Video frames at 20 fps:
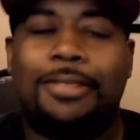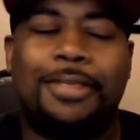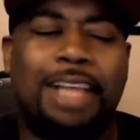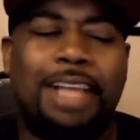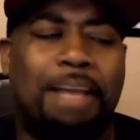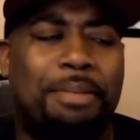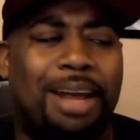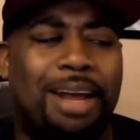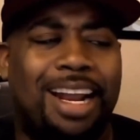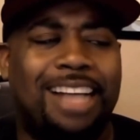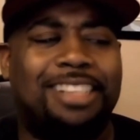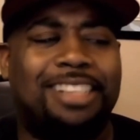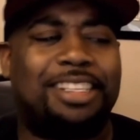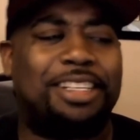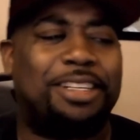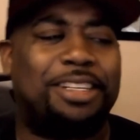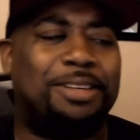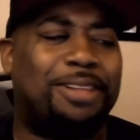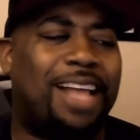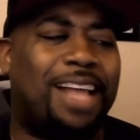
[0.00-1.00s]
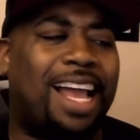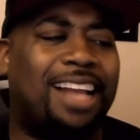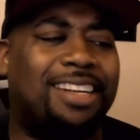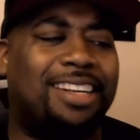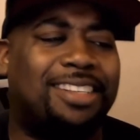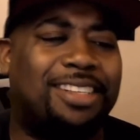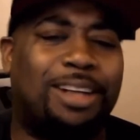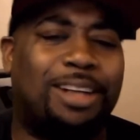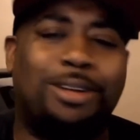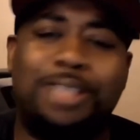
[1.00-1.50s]
might actually do that.
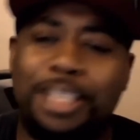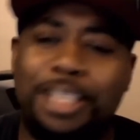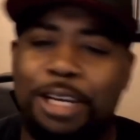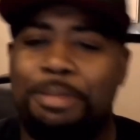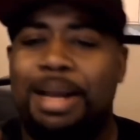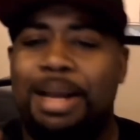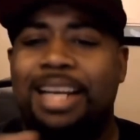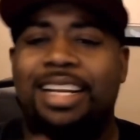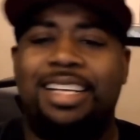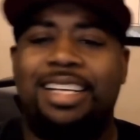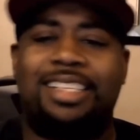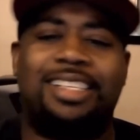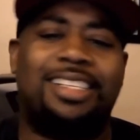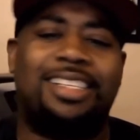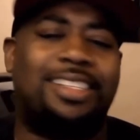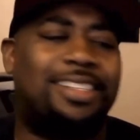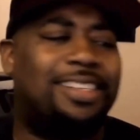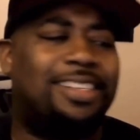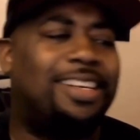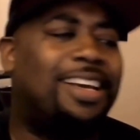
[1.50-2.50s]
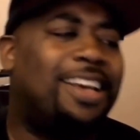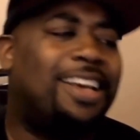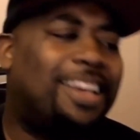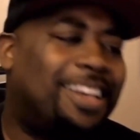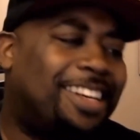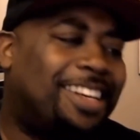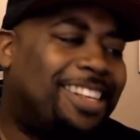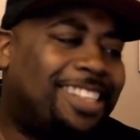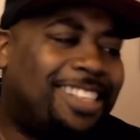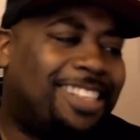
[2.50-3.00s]
Don't steal my niches.
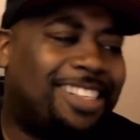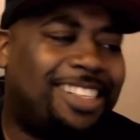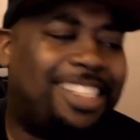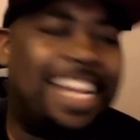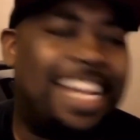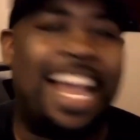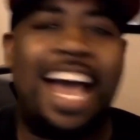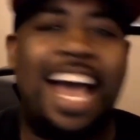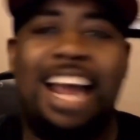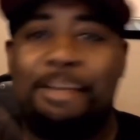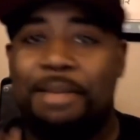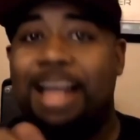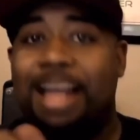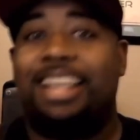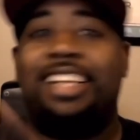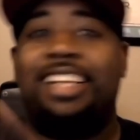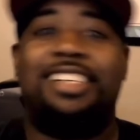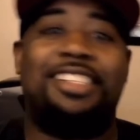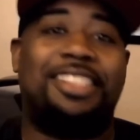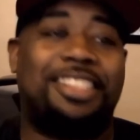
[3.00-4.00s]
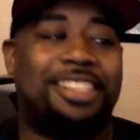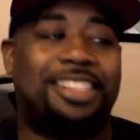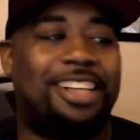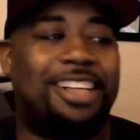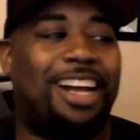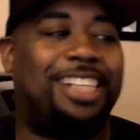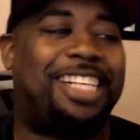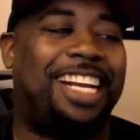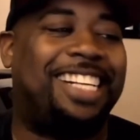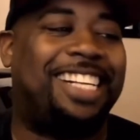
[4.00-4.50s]
Stay out of my niches, as
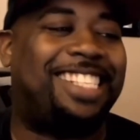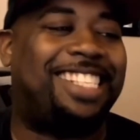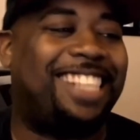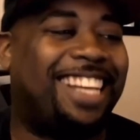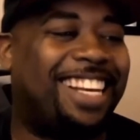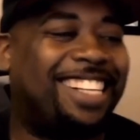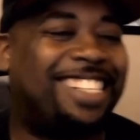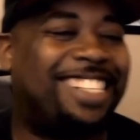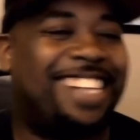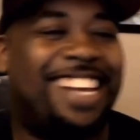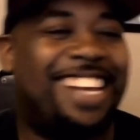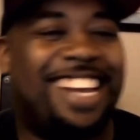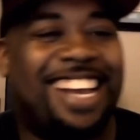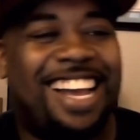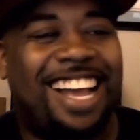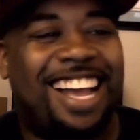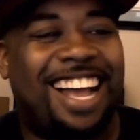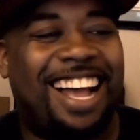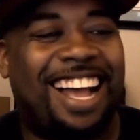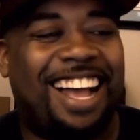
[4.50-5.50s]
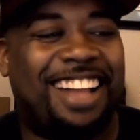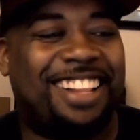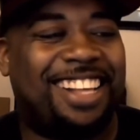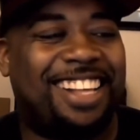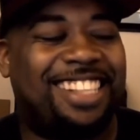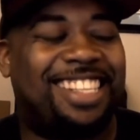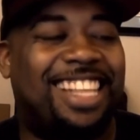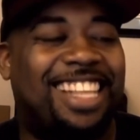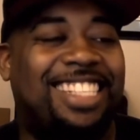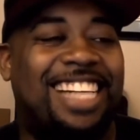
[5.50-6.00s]
RJ says.
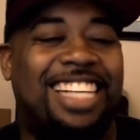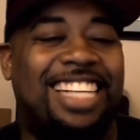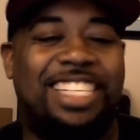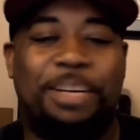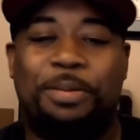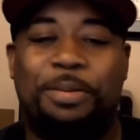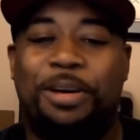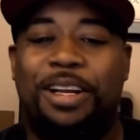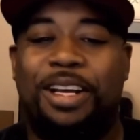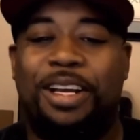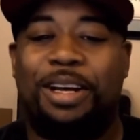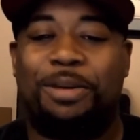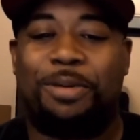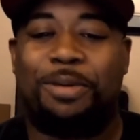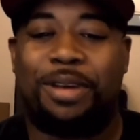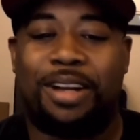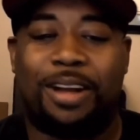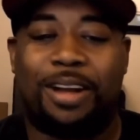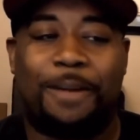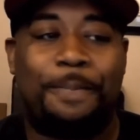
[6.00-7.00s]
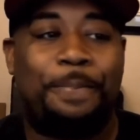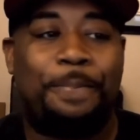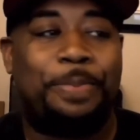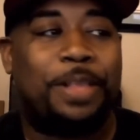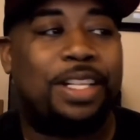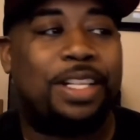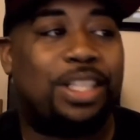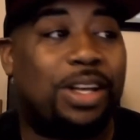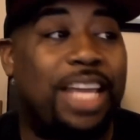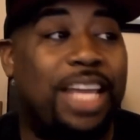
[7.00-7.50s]
That's actually a pretty good one, though.
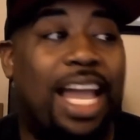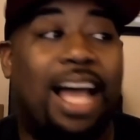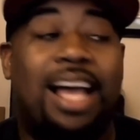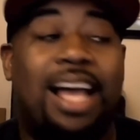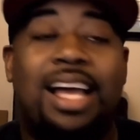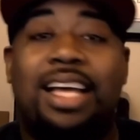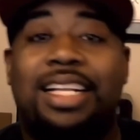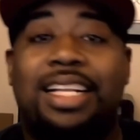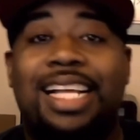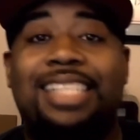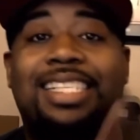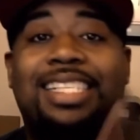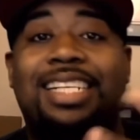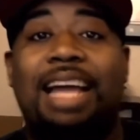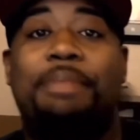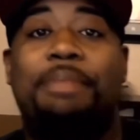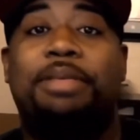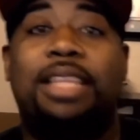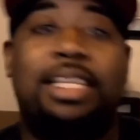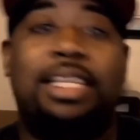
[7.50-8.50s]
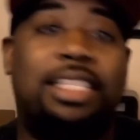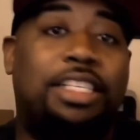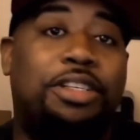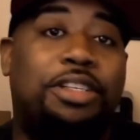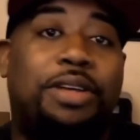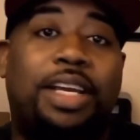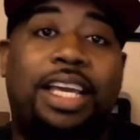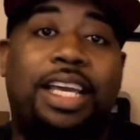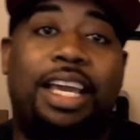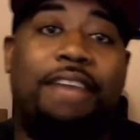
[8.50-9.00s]
So yeah, that's the type of things that you
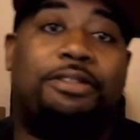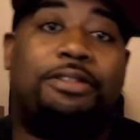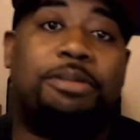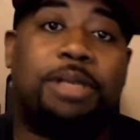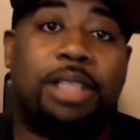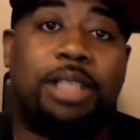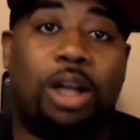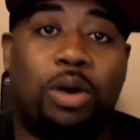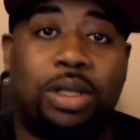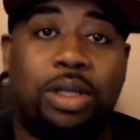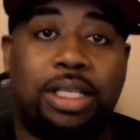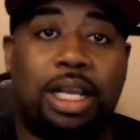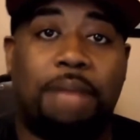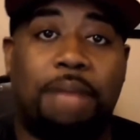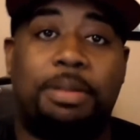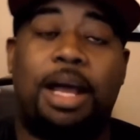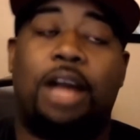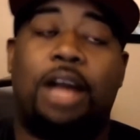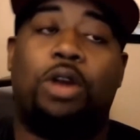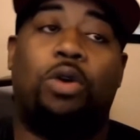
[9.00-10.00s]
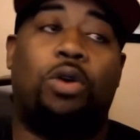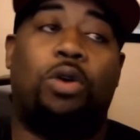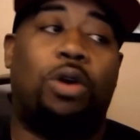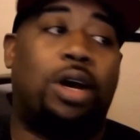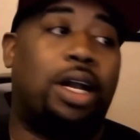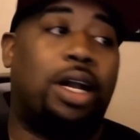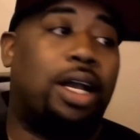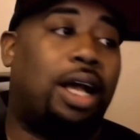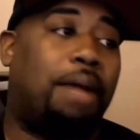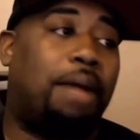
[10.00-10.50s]
can get from sloganshub.org.
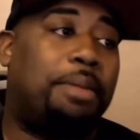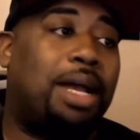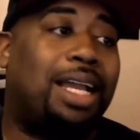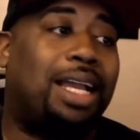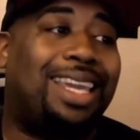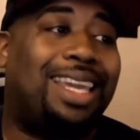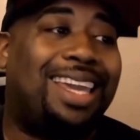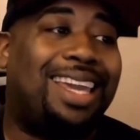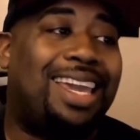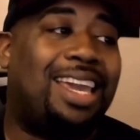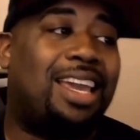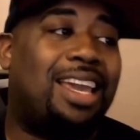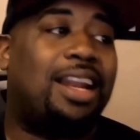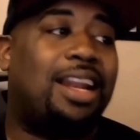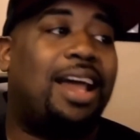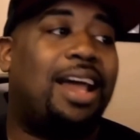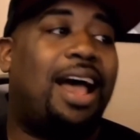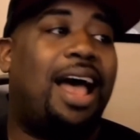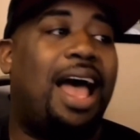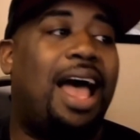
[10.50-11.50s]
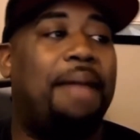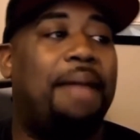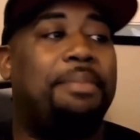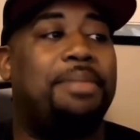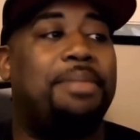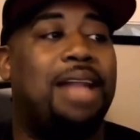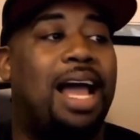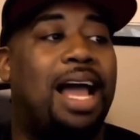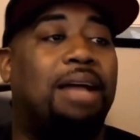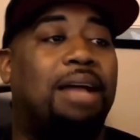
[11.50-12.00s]
Again, I'm
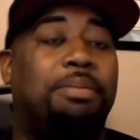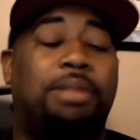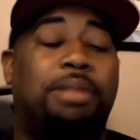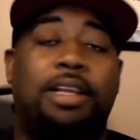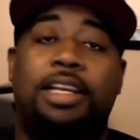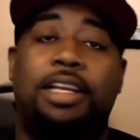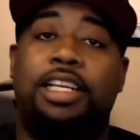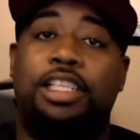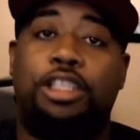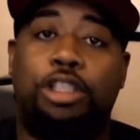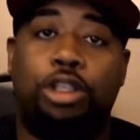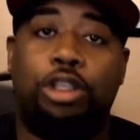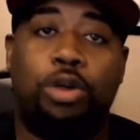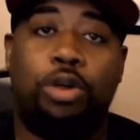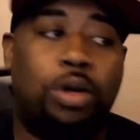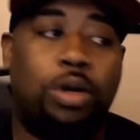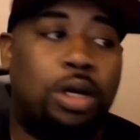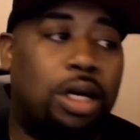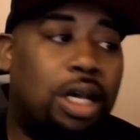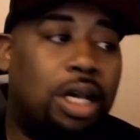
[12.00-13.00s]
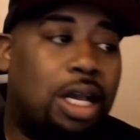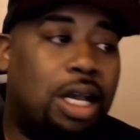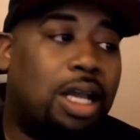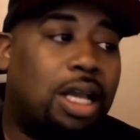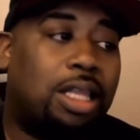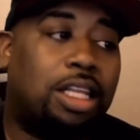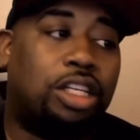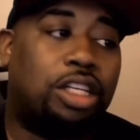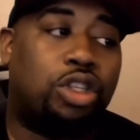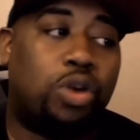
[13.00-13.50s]
not completely sure
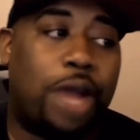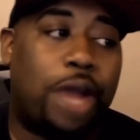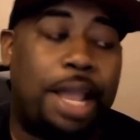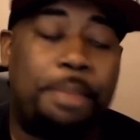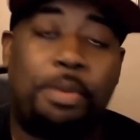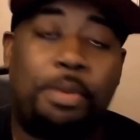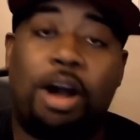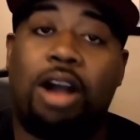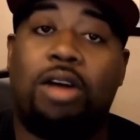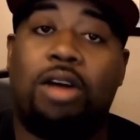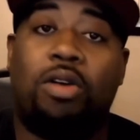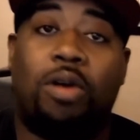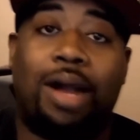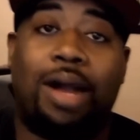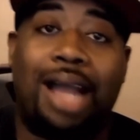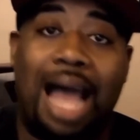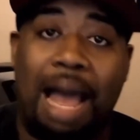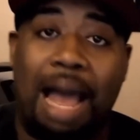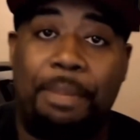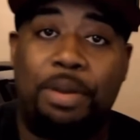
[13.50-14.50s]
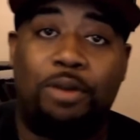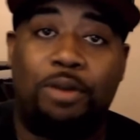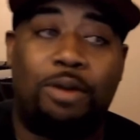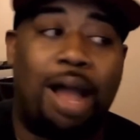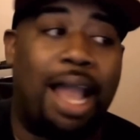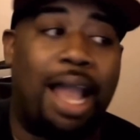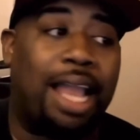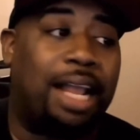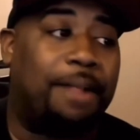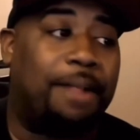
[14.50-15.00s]
the trademark or
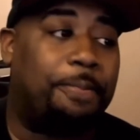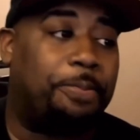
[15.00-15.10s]
copyright